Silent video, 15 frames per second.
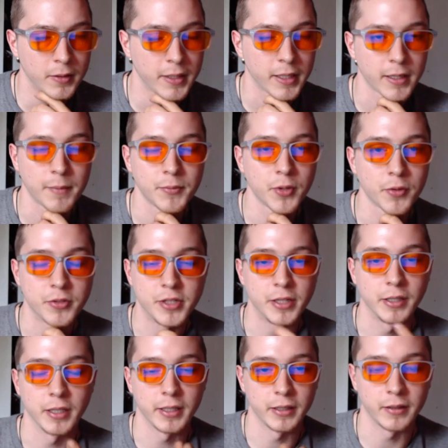Yeah, I'm noticing
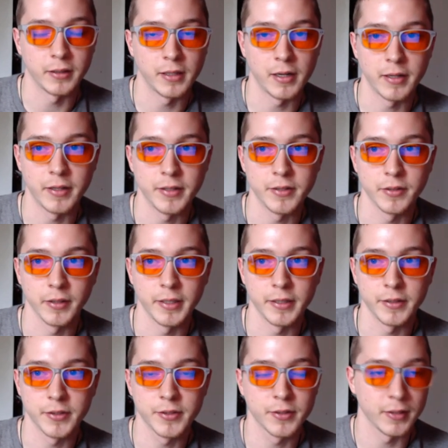like a lot of these
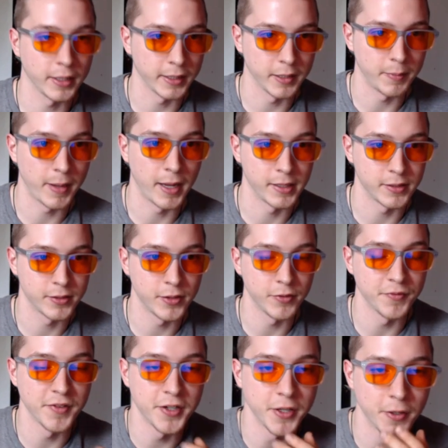links, like in the past
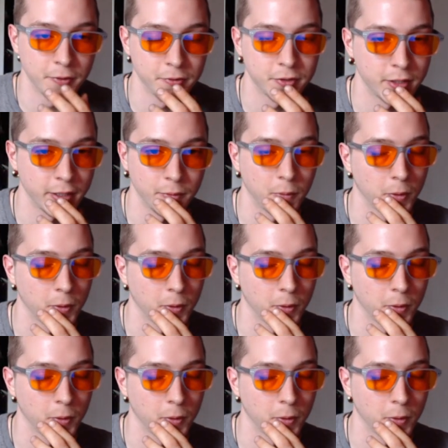two videos, they